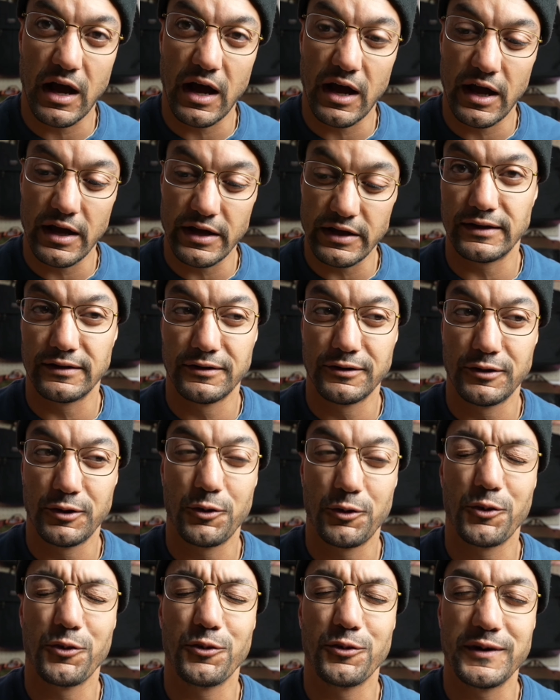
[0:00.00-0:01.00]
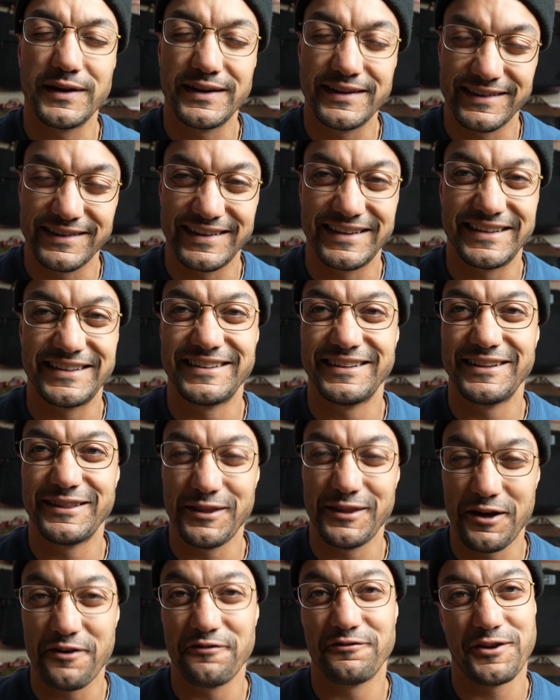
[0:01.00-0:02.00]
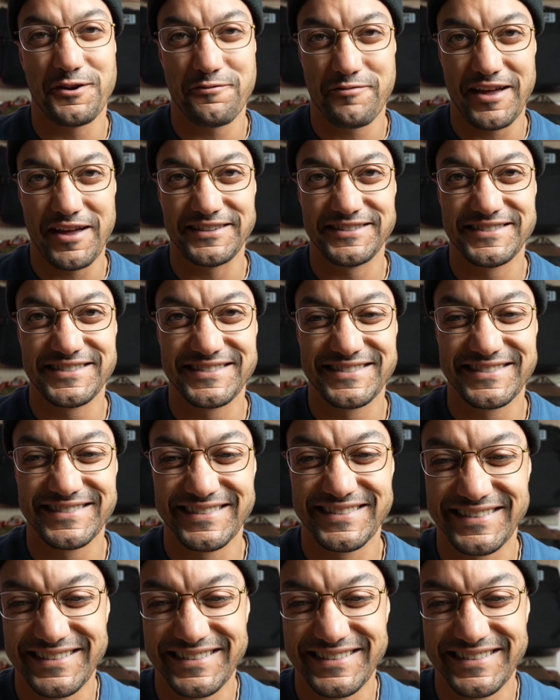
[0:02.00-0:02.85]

I really love their pens.